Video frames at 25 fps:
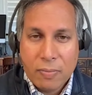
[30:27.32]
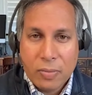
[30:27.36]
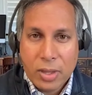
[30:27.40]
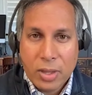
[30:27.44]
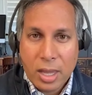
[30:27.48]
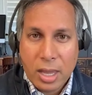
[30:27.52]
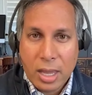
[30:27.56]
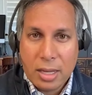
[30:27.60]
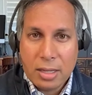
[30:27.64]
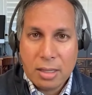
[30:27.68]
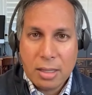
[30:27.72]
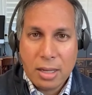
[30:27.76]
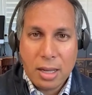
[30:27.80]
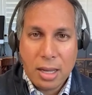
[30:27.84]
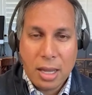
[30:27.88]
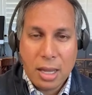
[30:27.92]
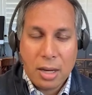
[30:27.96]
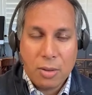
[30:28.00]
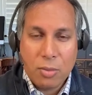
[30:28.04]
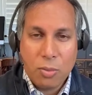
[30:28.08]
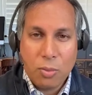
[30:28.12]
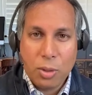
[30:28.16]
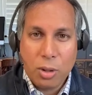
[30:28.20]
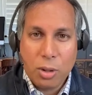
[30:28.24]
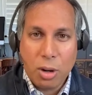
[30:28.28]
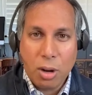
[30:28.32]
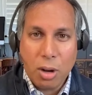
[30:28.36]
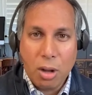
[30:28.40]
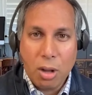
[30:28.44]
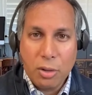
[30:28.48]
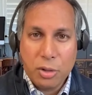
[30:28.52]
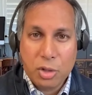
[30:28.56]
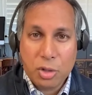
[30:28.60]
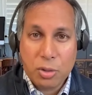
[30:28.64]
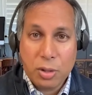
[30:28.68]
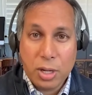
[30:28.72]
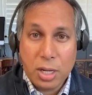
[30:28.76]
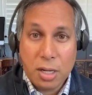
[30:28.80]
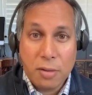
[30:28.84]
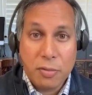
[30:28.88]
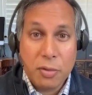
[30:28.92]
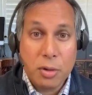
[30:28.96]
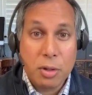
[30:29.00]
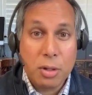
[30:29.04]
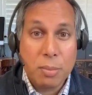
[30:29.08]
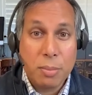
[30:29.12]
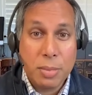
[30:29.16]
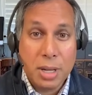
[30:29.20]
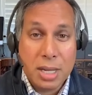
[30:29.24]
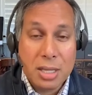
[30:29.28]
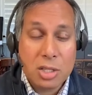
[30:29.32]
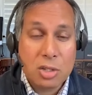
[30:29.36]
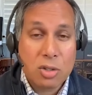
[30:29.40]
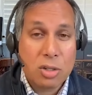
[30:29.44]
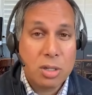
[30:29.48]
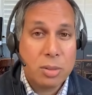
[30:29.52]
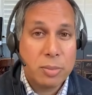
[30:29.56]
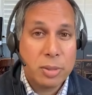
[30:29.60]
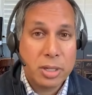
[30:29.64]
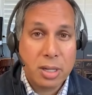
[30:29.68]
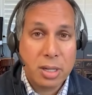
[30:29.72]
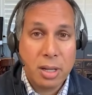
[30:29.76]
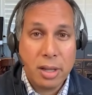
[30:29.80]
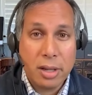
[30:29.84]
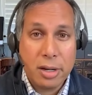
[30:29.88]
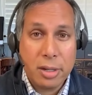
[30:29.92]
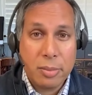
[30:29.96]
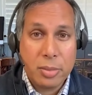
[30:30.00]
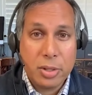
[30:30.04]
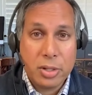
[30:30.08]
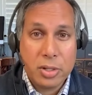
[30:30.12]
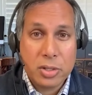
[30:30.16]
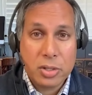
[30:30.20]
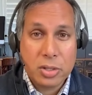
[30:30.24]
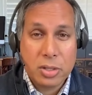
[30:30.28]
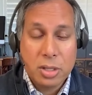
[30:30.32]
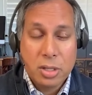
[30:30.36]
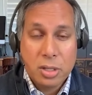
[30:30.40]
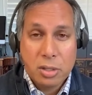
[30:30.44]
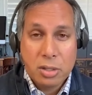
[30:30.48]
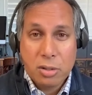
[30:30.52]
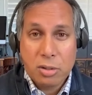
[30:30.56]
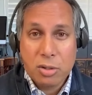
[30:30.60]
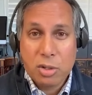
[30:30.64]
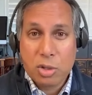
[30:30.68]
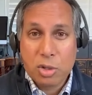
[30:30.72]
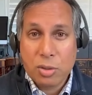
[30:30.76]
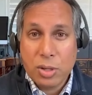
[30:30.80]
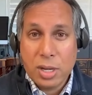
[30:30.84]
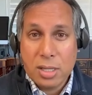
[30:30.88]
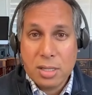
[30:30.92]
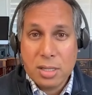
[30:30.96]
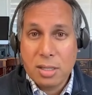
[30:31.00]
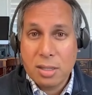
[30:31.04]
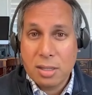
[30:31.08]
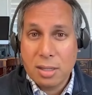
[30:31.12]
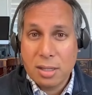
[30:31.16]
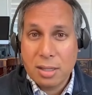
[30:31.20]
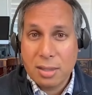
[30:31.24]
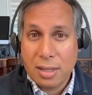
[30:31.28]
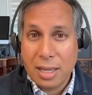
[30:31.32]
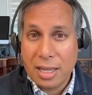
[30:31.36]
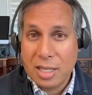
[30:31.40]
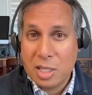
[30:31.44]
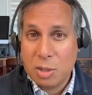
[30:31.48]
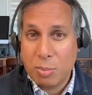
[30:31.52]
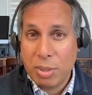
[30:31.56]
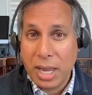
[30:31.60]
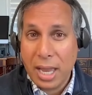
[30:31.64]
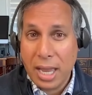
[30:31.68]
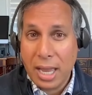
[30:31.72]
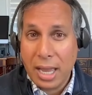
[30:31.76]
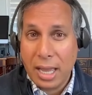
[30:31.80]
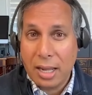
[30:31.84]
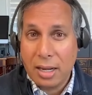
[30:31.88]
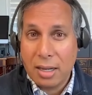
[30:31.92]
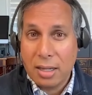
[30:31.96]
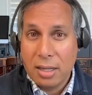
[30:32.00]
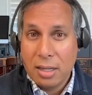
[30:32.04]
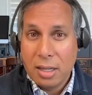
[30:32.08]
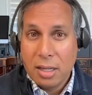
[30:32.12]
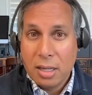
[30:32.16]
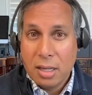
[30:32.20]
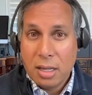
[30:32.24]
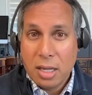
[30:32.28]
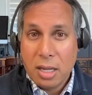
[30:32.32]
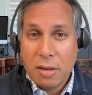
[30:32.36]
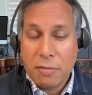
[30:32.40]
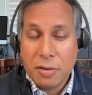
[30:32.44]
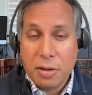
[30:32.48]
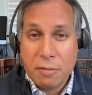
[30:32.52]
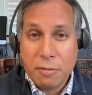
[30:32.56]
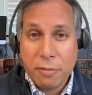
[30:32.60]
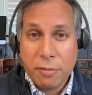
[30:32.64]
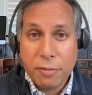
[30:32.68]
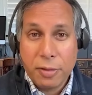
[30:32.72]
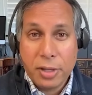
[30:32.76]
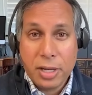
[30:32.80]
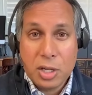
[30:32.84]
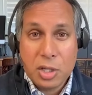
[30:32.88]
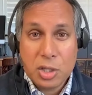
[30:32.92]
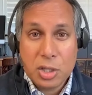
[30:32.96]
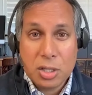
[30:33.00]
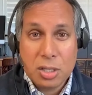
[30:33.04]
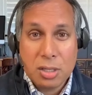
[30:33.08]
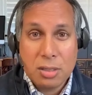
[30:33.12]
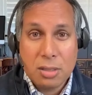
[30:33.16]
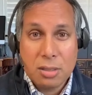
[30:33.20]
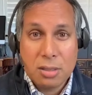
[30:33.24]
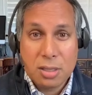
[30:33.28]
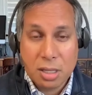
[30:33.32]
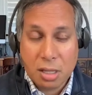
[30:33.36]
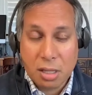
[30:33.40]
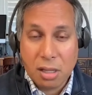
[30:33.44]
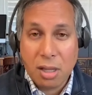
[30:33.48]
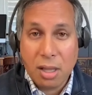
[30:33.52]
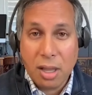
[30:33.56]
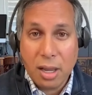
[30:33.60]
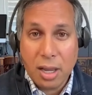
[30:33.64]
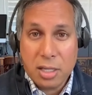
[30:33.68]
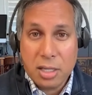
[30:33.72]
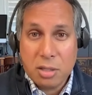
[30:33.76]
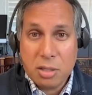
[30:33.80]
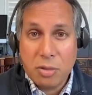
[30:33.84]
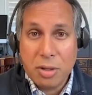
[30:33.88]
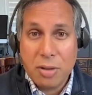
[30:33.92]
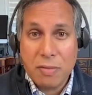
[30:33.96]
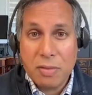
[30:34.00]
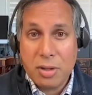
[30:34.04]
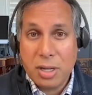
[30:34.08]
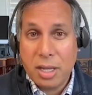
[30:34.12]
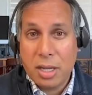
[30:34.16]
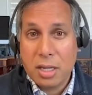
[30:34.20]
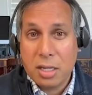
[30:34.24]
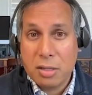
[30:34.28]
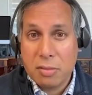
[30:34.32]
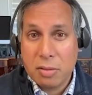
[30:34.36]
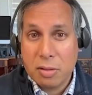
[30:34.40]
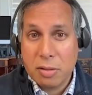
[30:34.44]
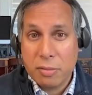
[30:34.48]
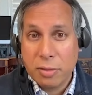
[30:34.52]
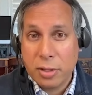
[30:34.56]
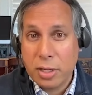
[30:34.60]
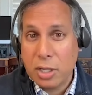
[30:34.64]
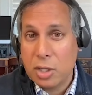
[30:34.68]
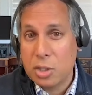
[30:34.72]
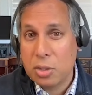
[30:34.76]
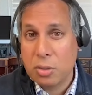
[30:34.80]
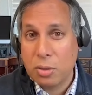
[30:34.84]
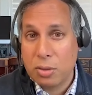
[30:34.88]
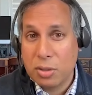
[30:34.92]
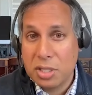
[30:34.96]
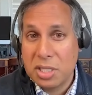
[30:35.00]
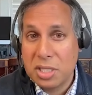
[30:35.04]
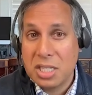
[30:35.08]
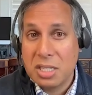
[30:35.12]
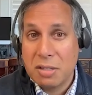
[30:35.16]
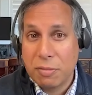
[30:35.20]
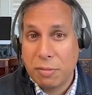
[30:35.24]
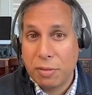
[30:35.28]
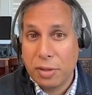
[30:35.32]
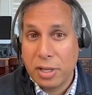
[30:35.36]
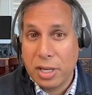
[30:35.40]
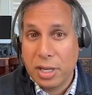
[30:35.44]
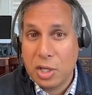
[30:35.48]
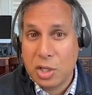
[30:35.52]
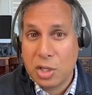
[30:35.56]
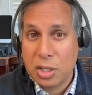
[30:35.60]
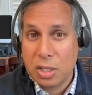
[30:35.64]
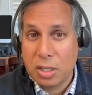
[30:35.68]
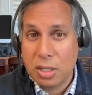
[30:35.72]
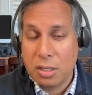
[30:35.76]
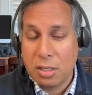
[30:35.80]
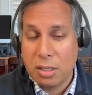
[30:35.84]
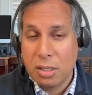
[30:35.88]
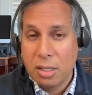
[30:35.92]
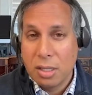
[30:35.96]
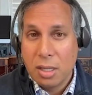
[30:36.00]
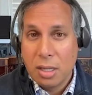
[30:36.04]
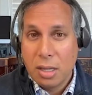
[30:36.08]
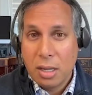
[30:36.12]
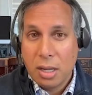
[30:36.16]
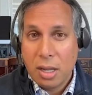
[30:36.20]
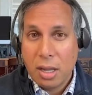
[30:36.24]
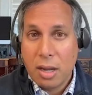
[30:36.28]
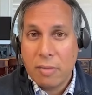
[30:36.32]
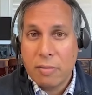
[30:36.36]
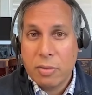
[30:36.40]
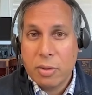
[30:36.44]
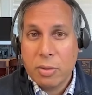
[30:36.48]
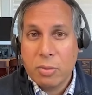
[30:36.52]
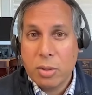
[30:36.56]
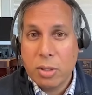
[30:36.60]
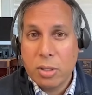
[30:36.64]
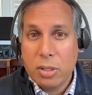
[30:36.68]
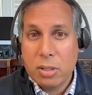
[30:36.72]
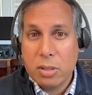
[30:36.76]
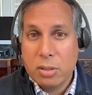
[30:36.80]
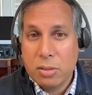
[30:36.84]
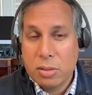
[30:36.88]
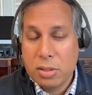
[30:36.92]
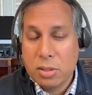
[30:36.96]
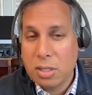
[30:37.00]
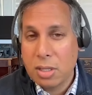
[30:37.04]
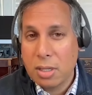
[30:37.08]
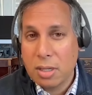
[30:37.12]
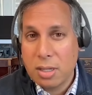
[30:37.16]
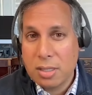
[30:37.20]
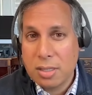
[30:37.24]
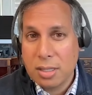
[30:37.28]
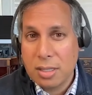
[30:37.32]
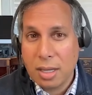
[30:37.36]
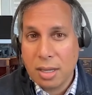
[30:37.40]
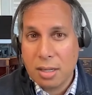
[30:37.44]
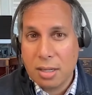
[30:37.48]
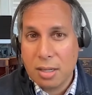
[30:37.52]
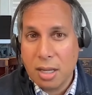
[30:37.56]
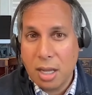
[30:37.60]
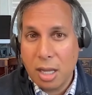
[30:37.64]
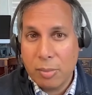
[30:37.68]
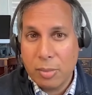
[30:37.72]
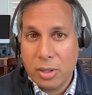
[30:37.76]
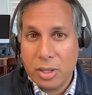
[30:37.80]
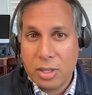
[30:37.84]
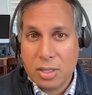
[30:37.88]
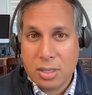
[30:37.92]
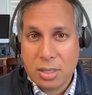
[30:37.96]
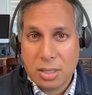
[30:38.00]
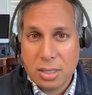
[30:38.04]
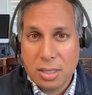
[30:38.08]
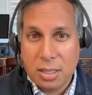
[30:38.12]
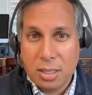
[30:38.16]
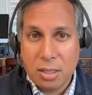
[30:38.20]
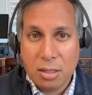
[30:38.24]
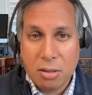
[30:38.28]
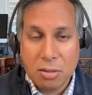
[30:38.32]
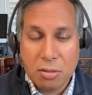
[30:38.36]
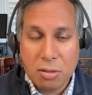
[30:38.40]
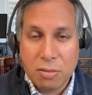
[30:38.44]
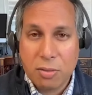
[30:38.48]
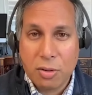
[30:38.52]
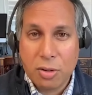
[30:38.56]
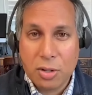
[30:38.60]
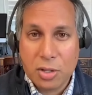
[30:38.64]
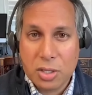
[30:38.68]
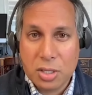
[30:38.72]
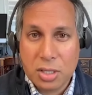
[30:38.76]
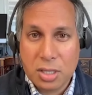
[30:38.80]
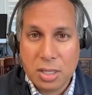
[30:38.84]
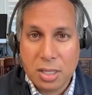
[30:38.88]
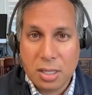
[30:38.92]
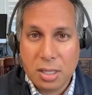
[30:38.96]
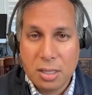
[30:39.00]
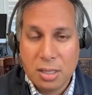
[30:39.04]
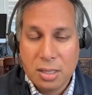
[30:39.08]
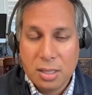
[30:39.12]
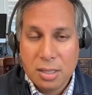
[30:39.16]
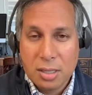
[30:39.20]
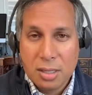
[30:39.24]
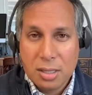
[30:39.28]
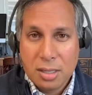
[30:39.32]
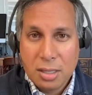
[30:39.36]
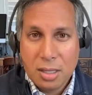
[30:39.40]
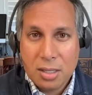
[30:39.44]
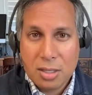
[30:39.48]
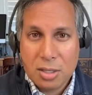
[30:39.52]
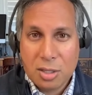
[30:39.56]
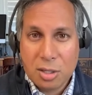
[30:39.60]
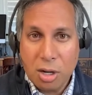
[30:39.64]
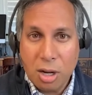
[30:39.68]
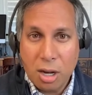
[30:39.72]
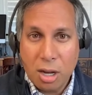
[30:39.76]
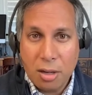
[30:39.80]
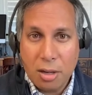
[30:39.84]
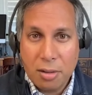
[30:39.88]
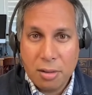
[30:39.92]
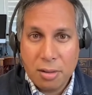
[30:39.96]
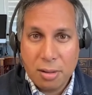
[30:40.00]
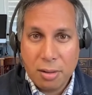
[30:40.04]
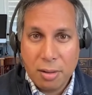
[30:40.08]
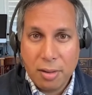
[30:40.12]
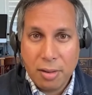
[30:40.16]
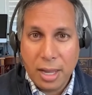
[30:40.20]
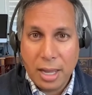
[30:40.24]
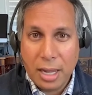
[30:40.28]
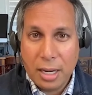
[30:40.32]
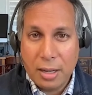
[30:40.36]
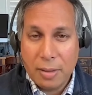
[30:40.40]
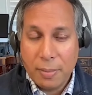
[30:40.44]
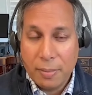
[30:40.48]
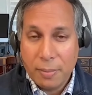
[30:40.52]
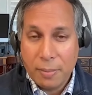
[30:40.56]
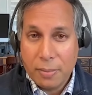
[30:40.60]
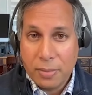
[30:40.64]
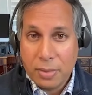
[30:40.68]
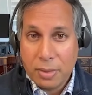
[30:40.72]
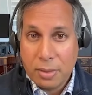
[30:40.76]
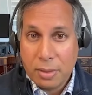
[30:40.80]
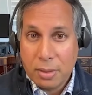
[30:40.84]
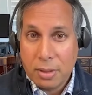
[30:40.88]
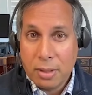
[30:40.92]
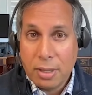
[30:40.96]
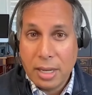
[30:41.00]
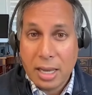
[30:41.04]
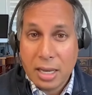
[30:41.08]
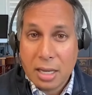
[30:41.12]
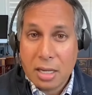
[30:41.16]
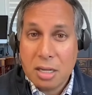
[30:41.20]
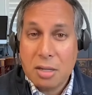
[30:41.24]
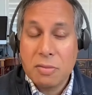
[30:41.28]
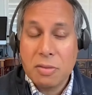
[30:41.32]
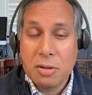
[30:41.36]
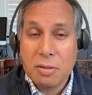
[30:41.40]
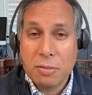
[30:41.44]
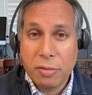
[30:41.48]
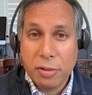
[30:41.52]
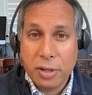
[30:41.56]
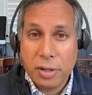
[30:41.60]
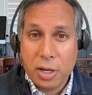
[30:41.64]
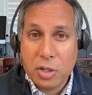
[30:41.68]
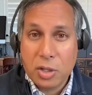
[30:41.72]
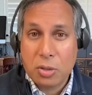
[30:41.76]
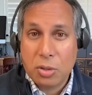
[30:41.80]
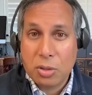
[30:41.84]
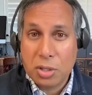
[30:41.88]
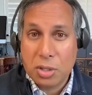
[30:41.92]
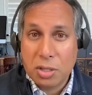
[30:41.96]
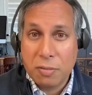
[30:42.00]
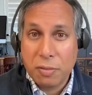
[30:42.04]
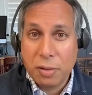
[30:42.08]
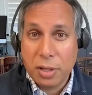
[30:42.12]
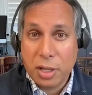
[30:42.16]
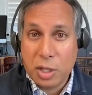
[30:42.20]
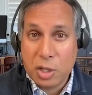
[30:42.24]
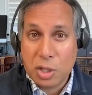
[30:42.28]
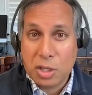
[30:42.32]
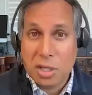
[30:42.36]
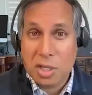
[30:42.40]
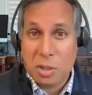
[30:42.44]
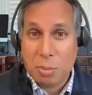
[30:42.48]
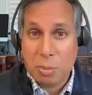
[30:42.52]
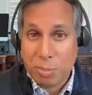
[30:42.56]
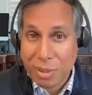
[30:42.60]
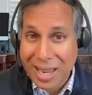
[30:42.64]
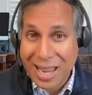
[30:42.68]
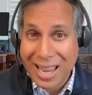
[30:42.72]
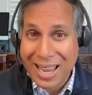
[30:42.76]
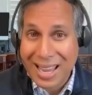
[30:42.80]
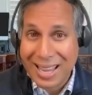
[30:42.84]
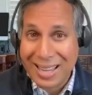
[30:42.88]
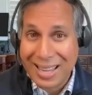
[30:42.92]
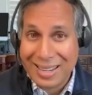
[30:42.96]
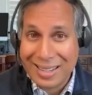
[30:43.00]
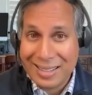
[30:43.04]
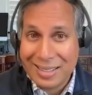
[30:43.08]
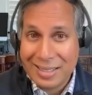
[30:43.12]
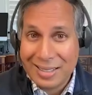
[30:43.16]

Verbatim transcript: And and we're all trained. If you're a mainstream economist, you're trained to think that's bad. If inflation declines, if you have negative inflation or deflation, everyone who studies economics in a university is taught that negative inflation or deflation is bad